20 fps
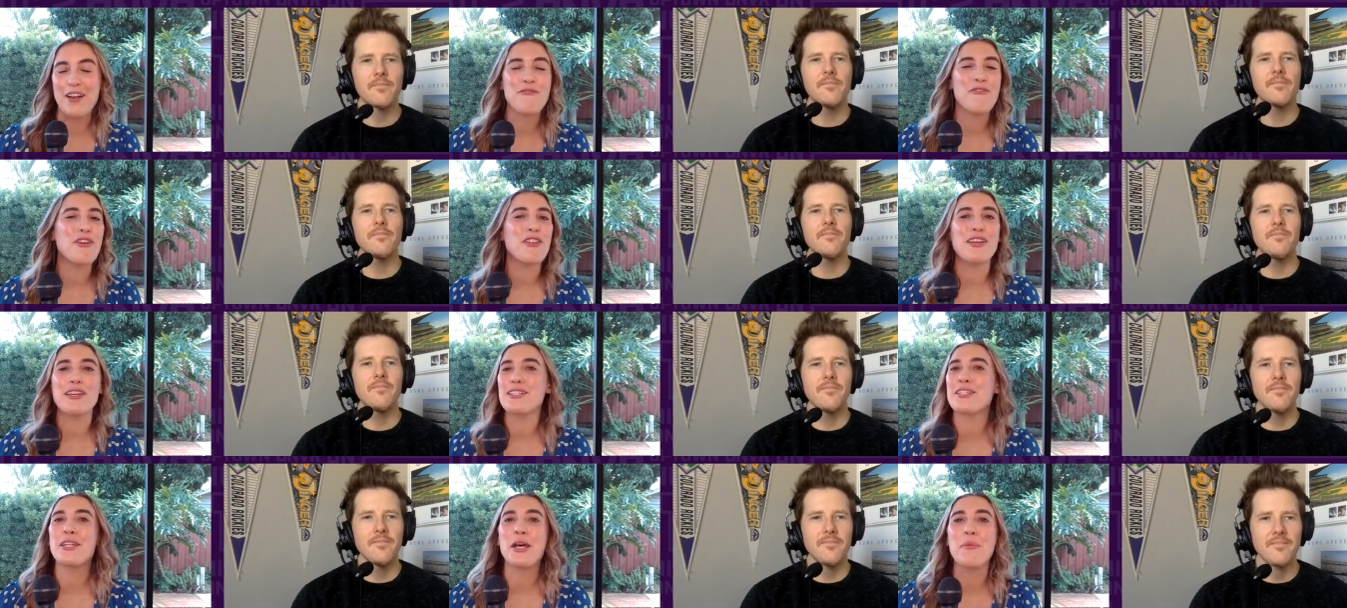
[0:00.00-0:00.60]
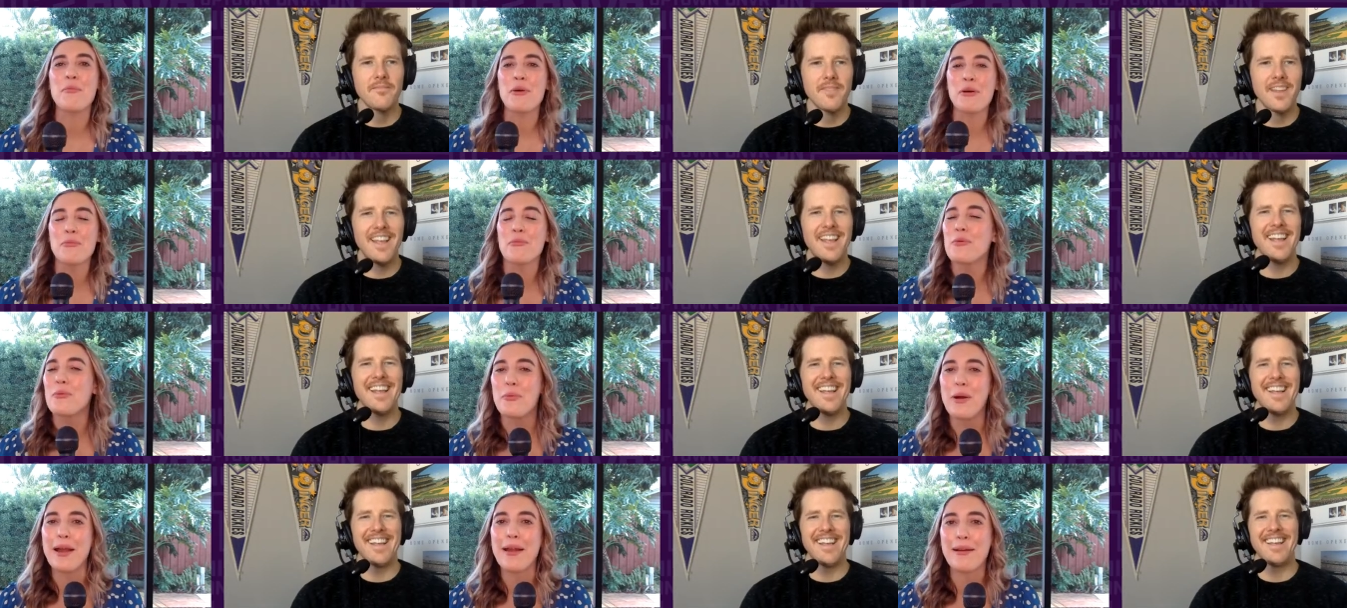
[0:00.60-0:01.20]
Speaker 1: I feel like
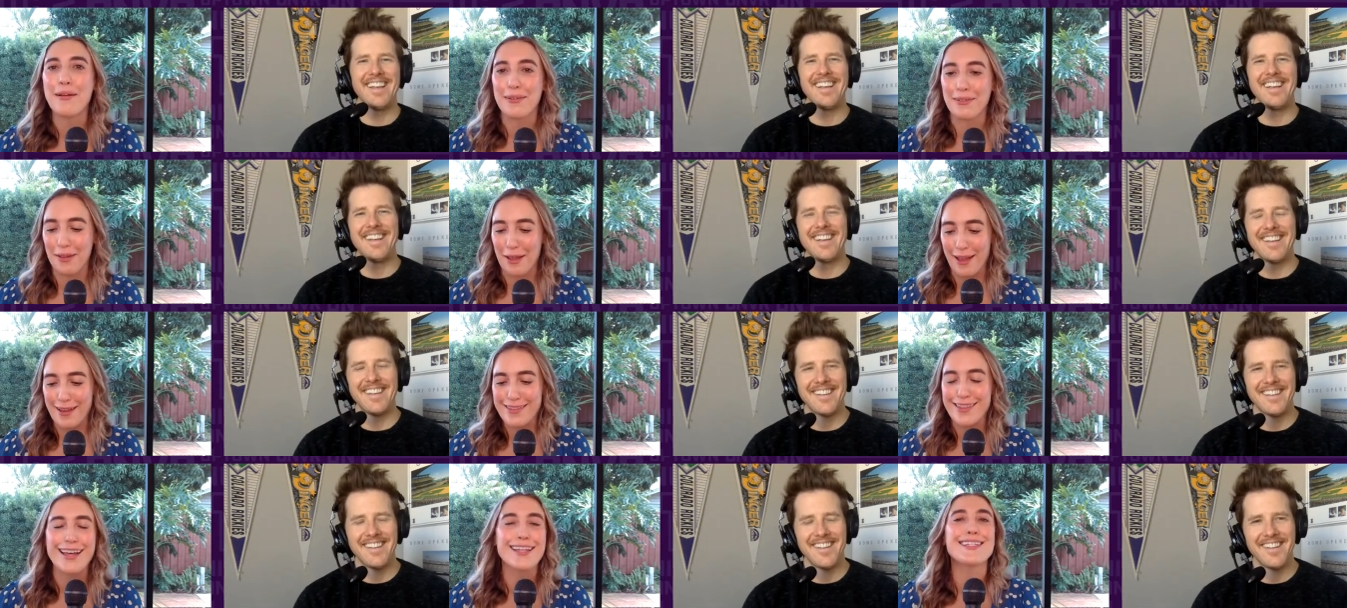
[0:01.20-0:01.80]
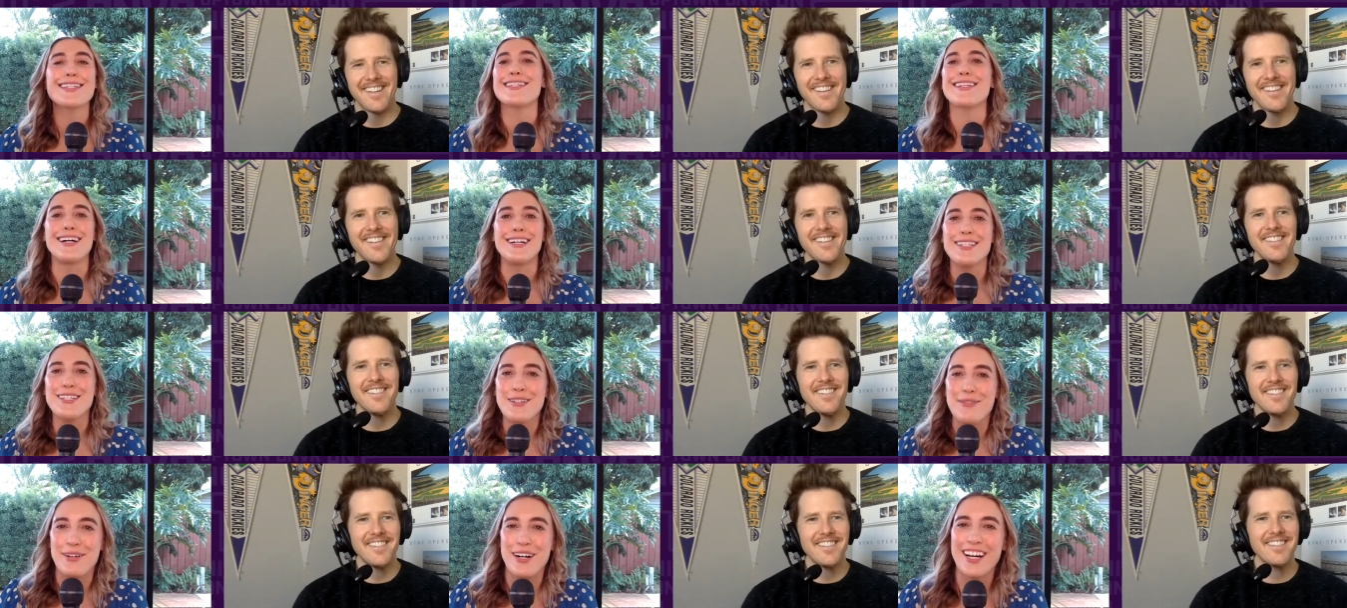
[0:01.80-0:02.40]
someone will wear like that
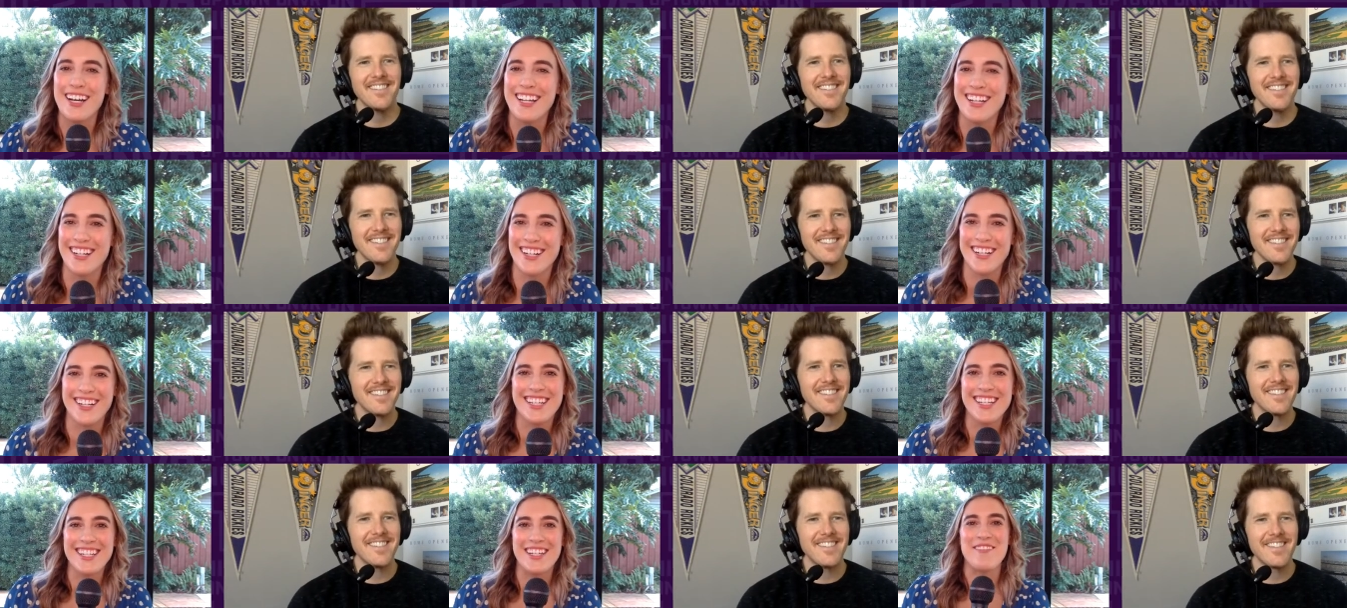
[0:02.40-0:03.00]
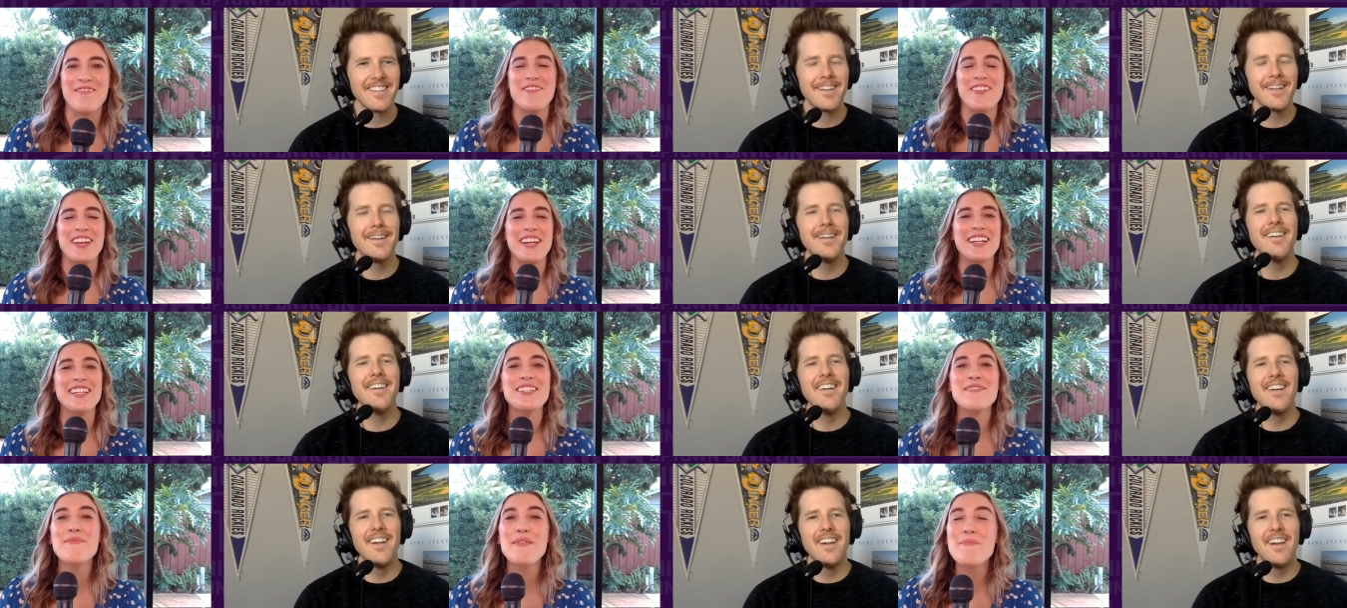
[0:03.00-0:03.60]
Suns one or
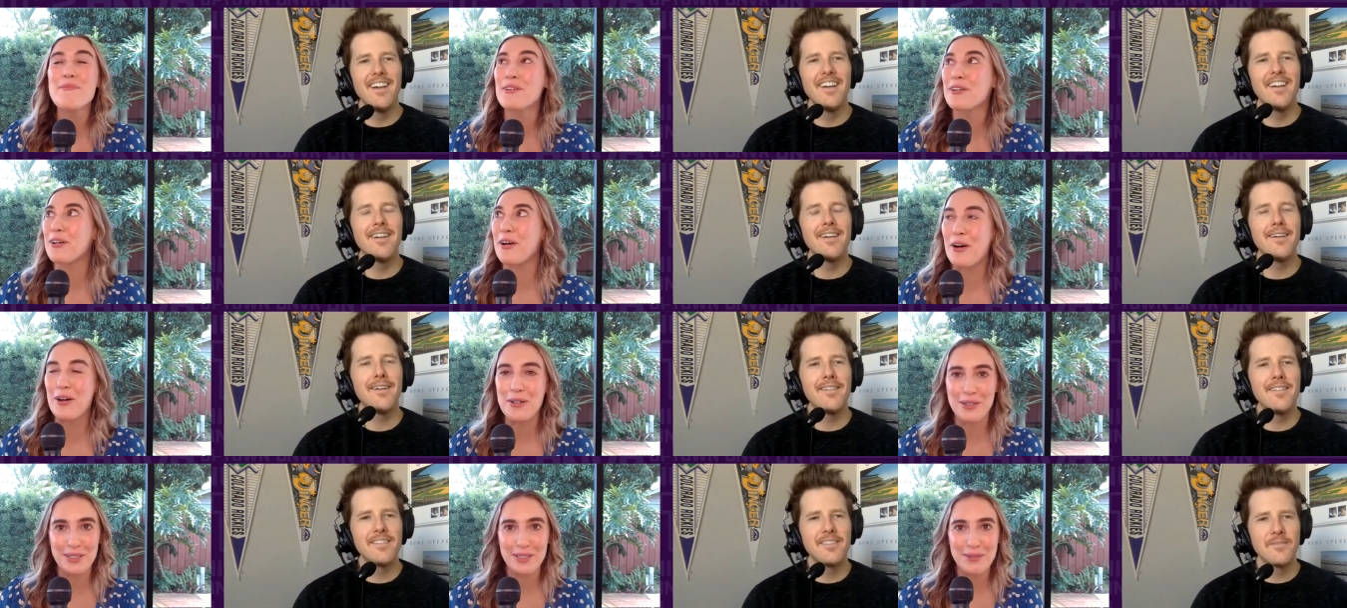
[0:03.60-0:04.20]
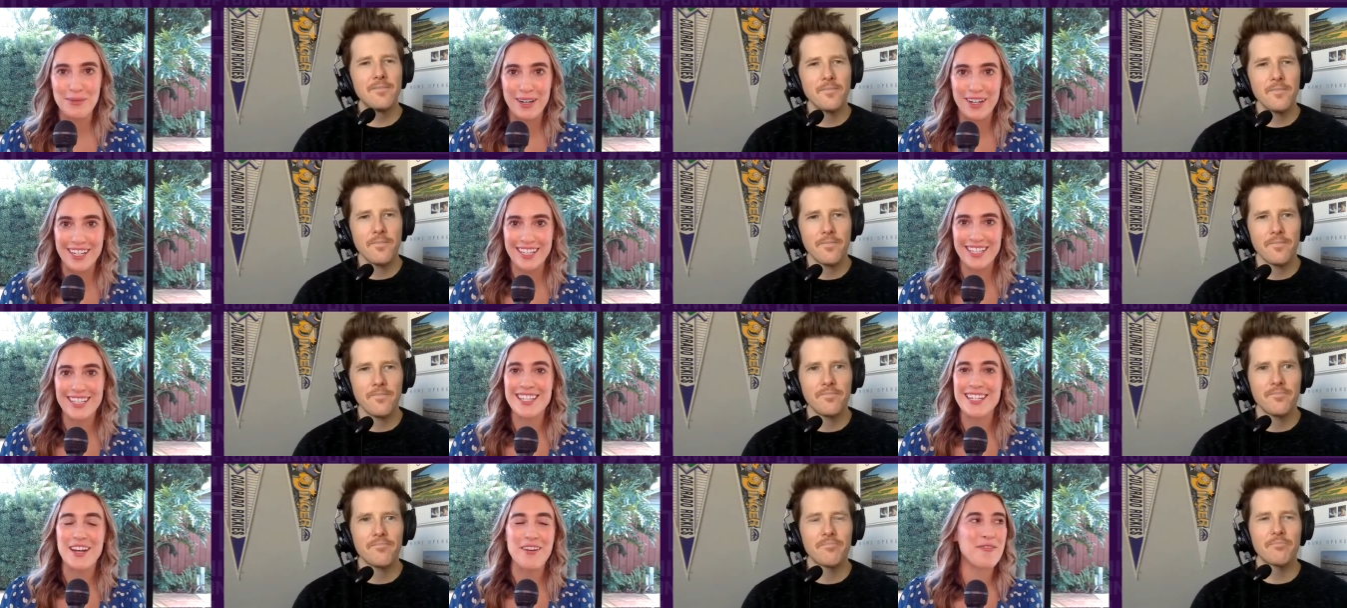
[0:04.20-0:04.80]
something, because people are always
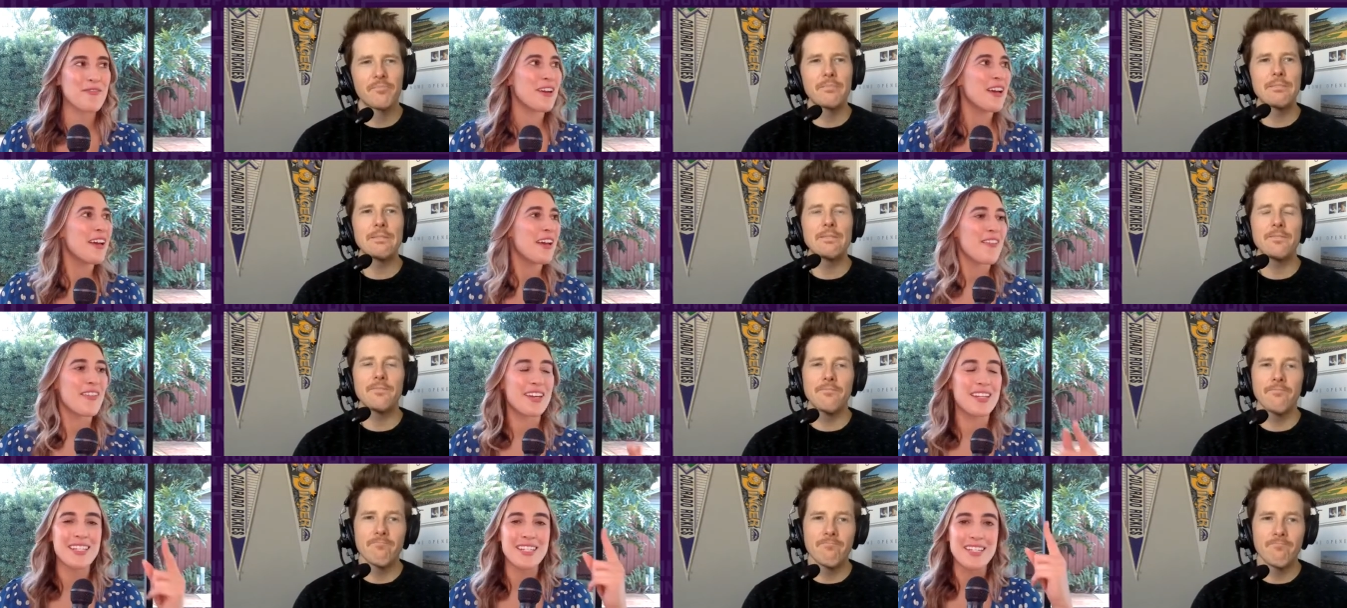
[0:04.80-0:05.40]
wearing stuff that